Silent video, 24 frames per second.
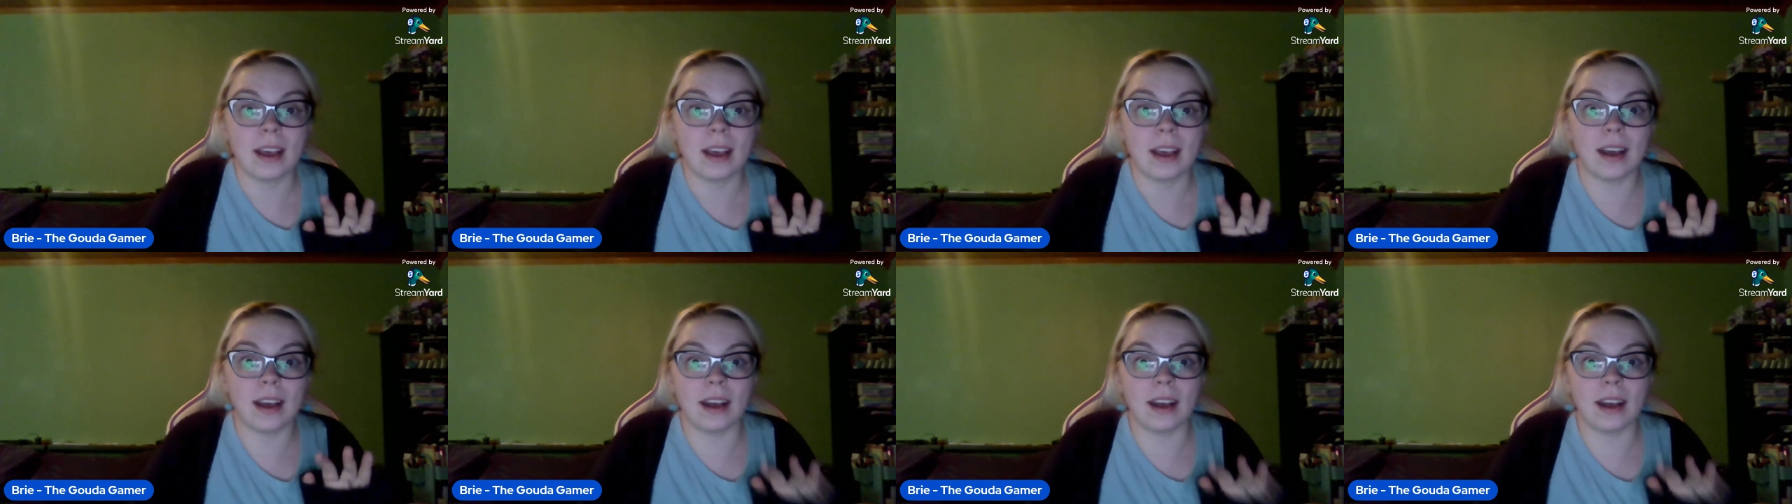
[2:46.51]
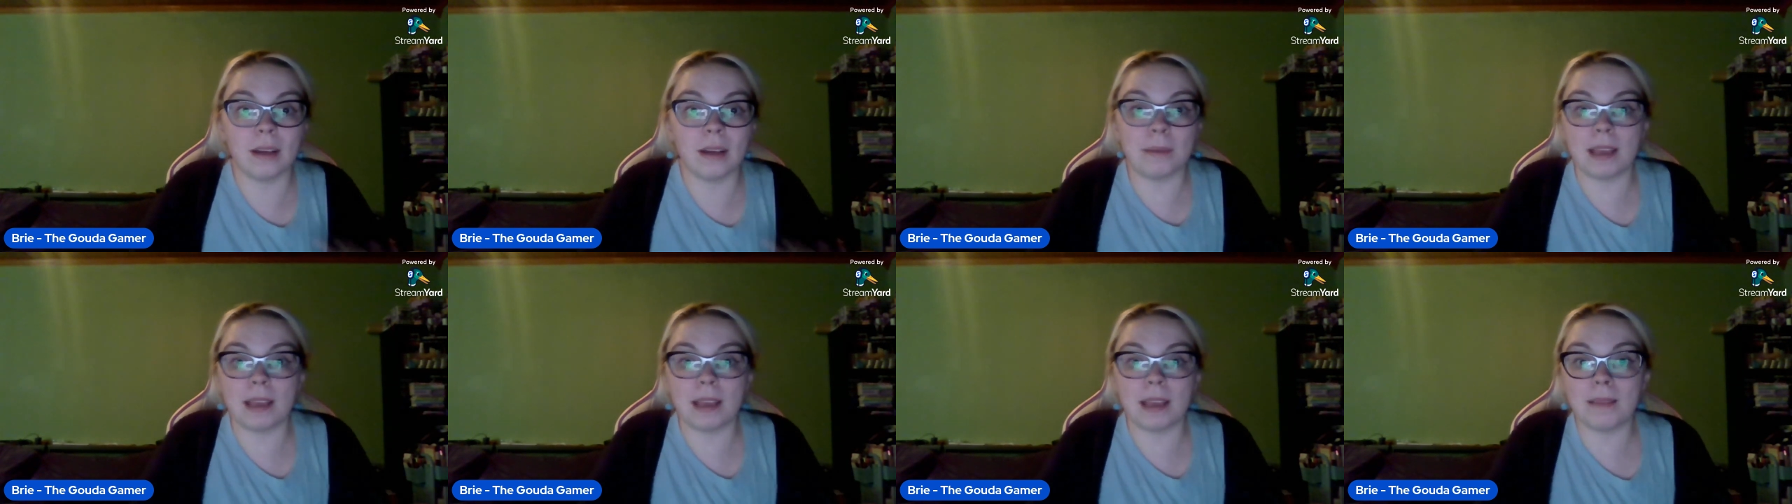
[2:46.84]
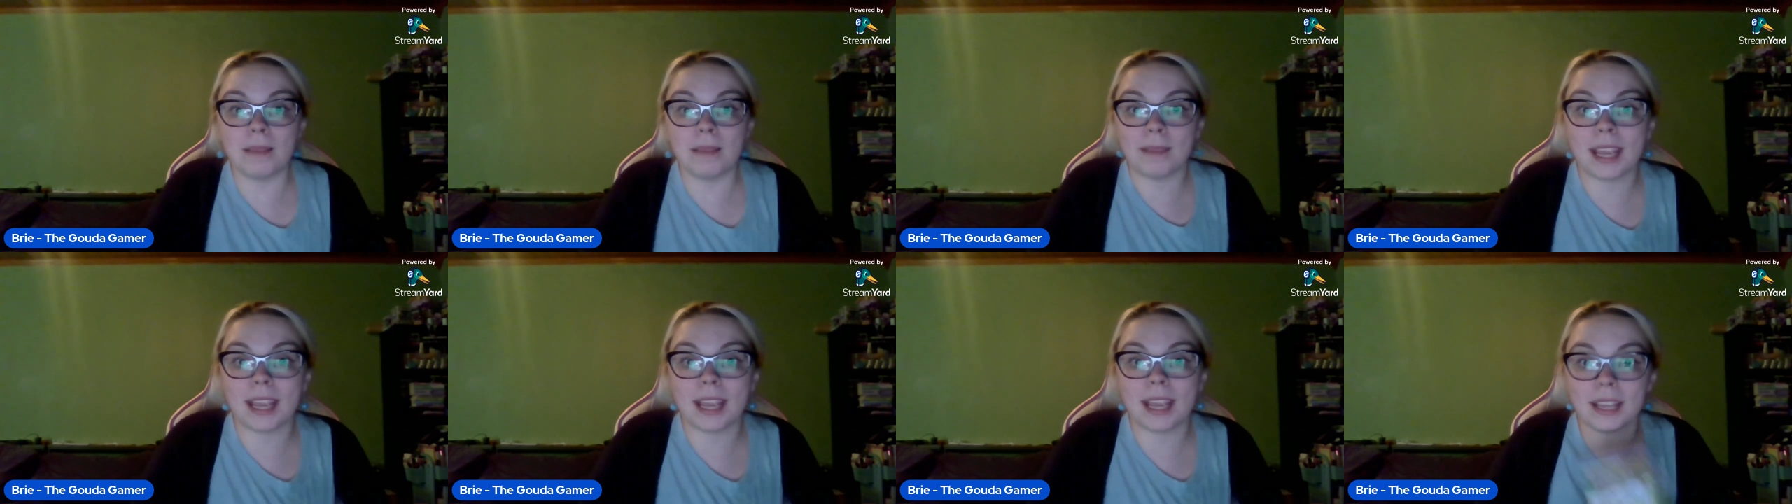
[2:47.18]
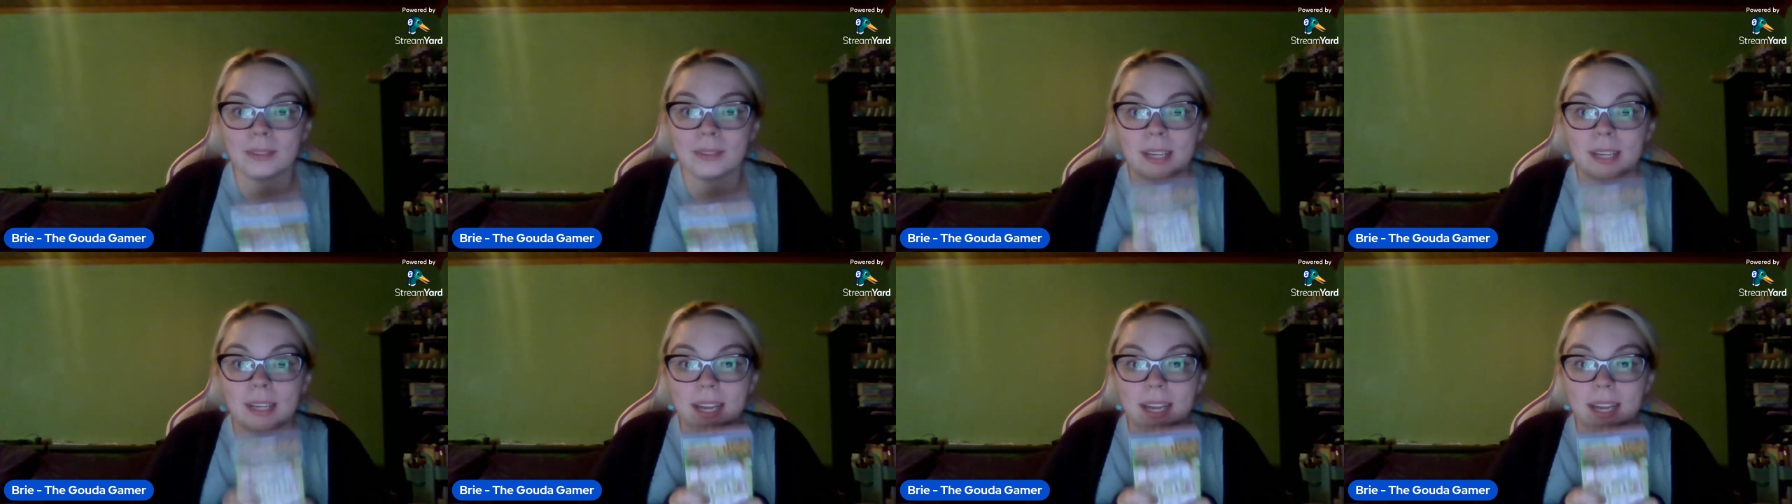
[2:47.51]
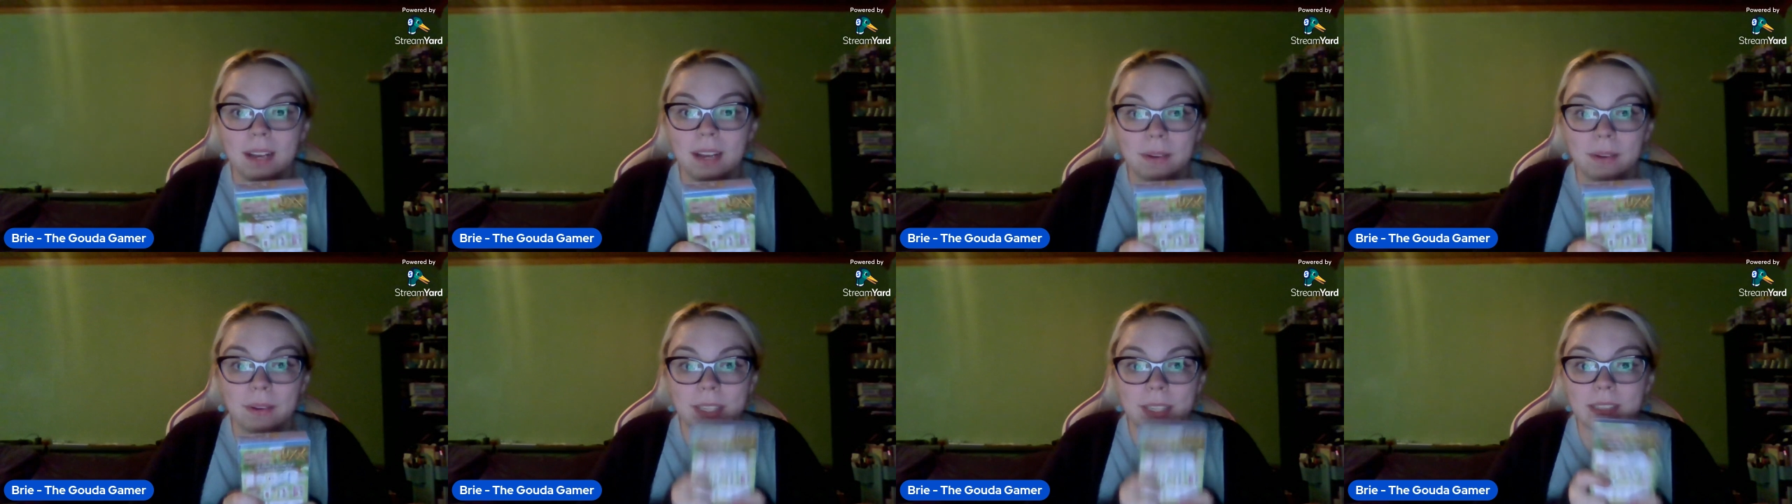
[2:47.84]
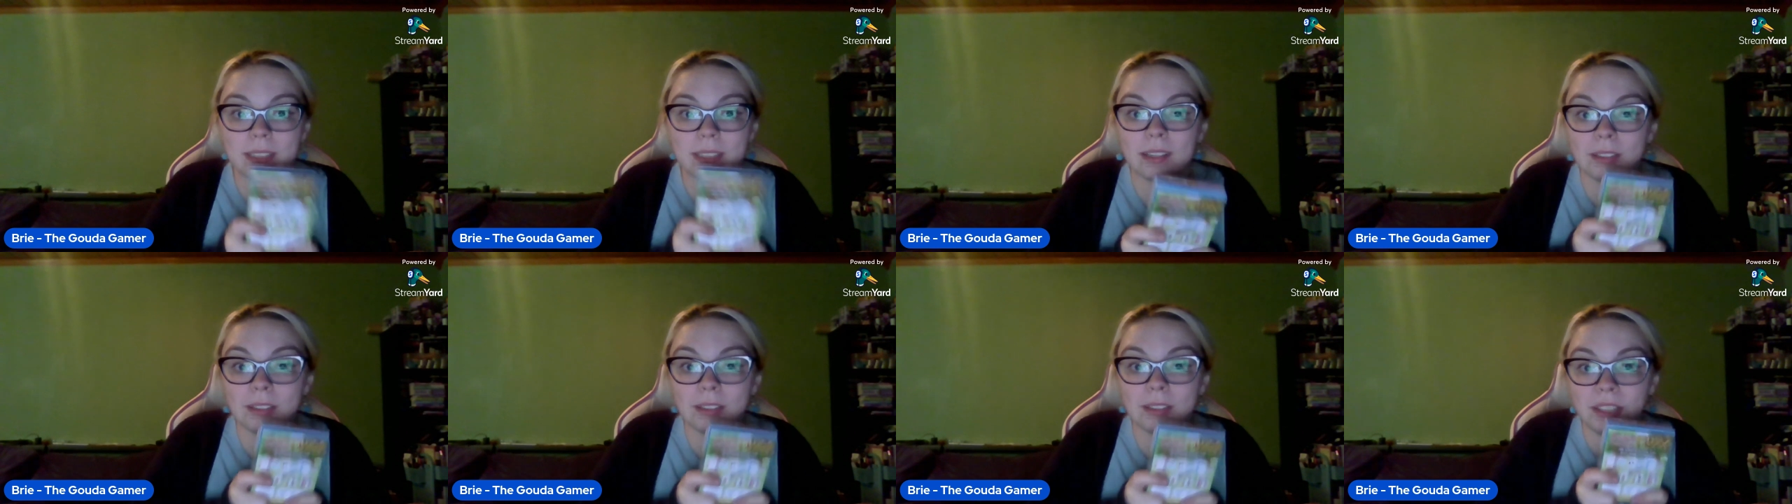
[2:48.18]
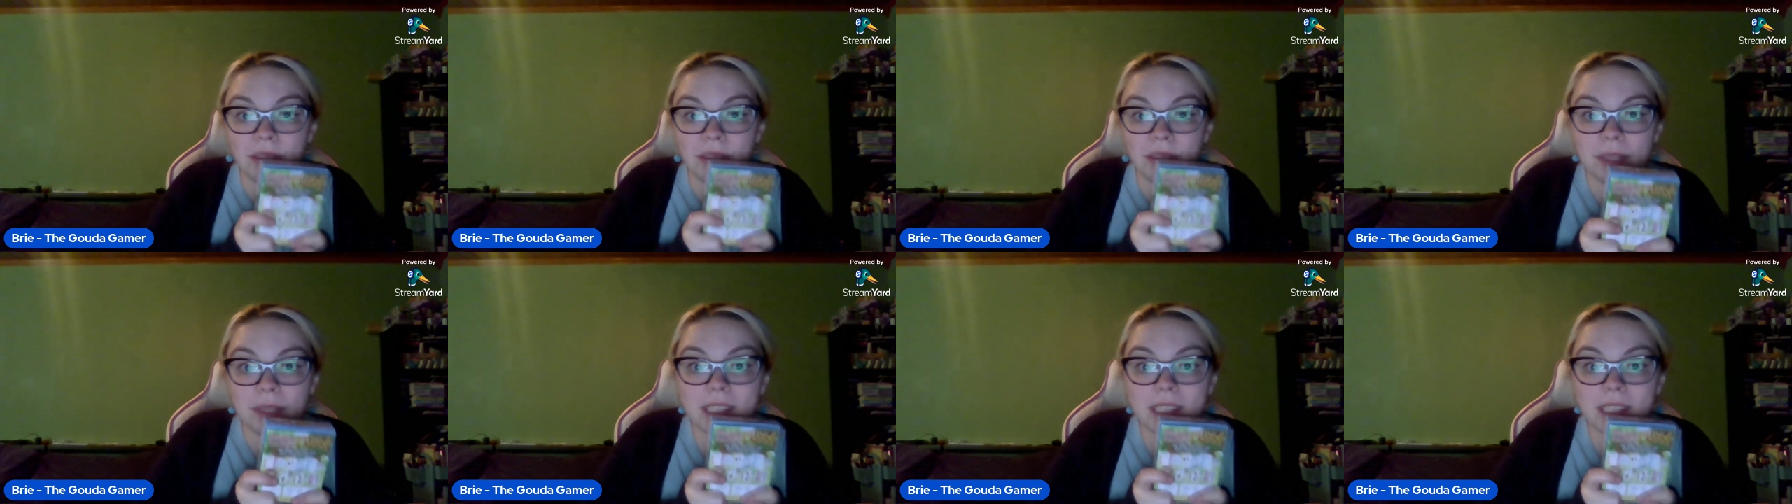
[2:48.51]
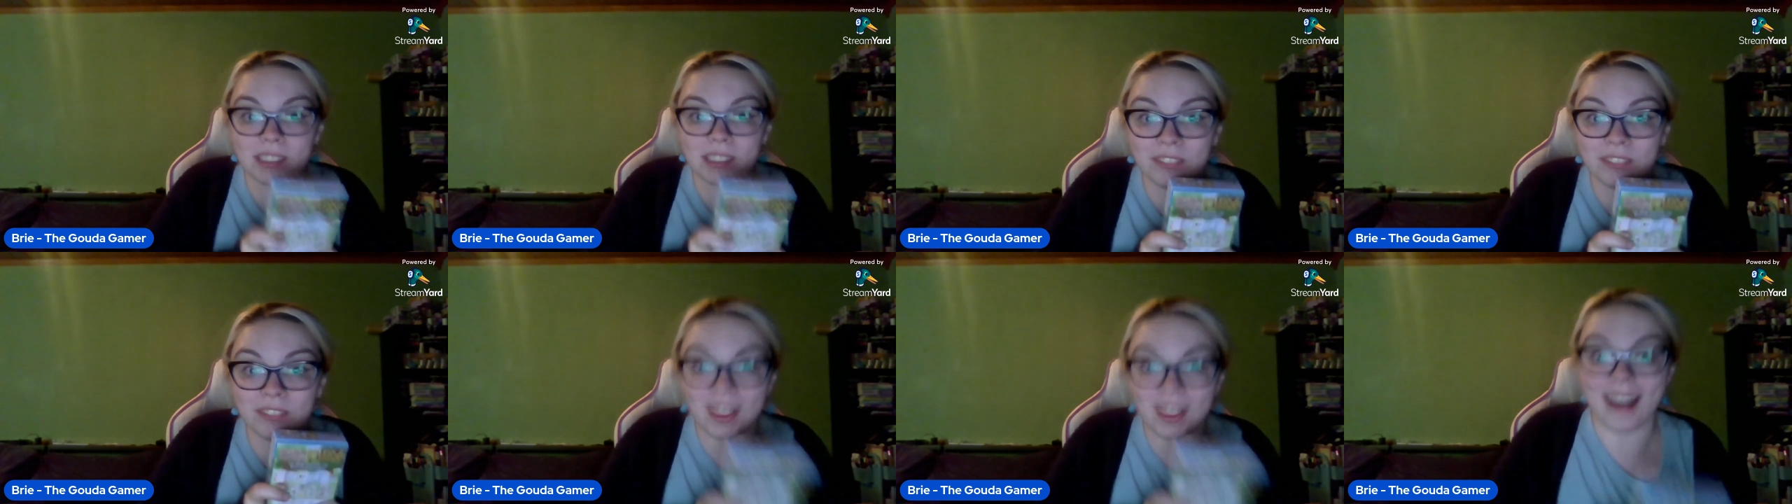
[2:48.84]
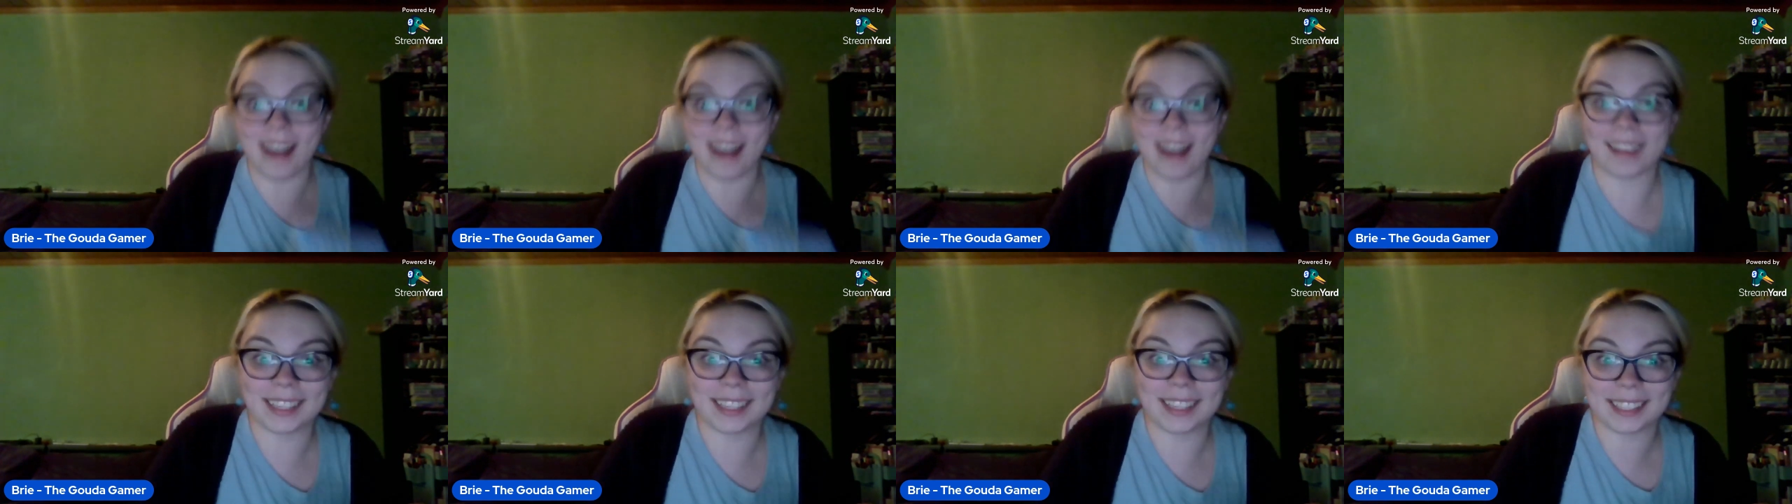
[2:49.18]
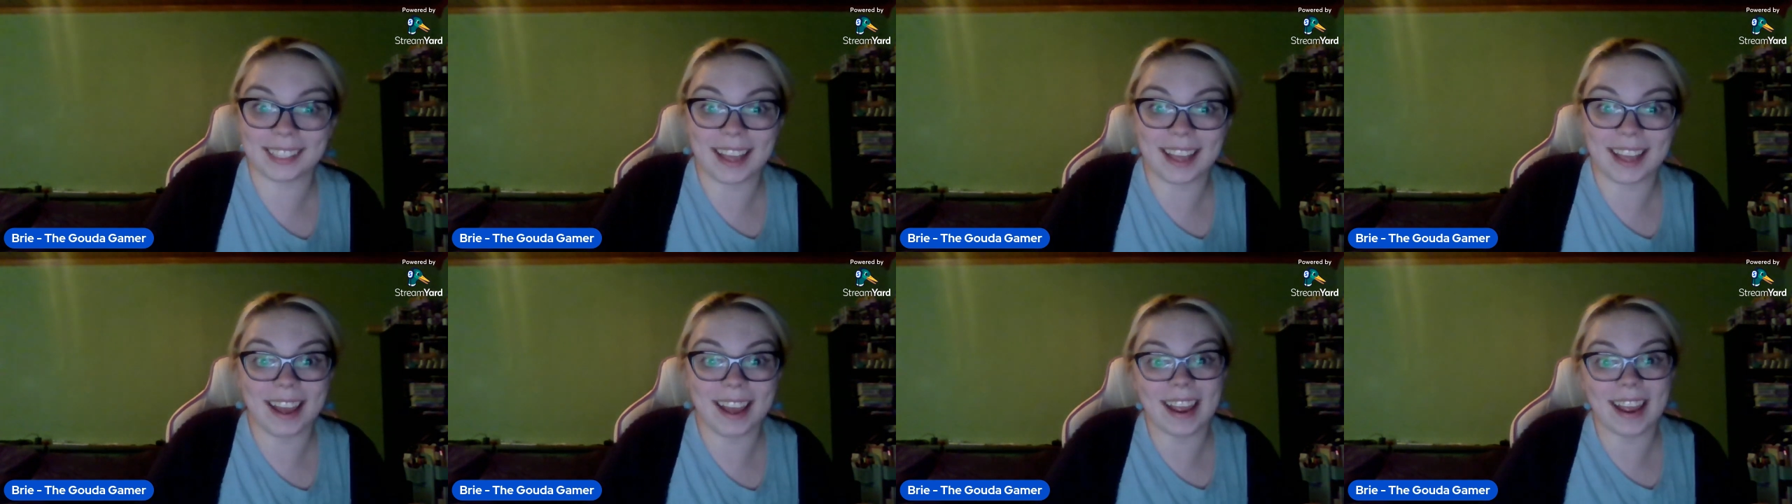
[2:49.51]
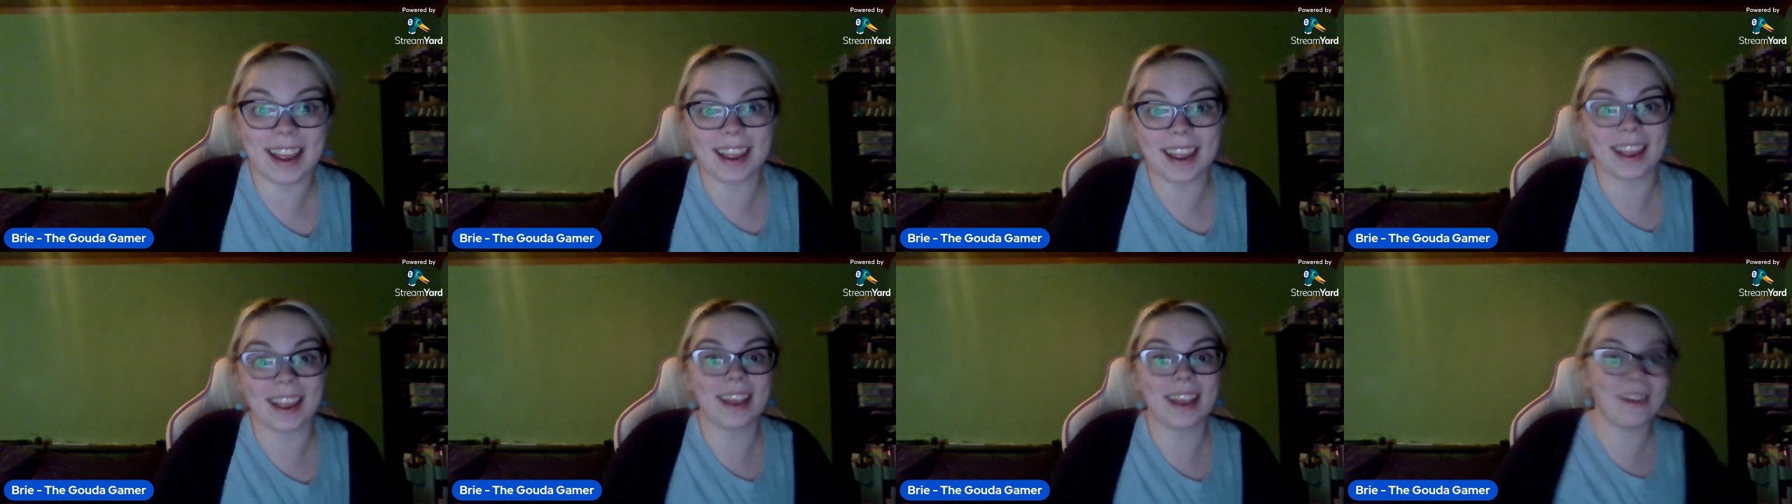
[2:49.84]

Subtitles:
But in my hands right now is their newest Fluxx. I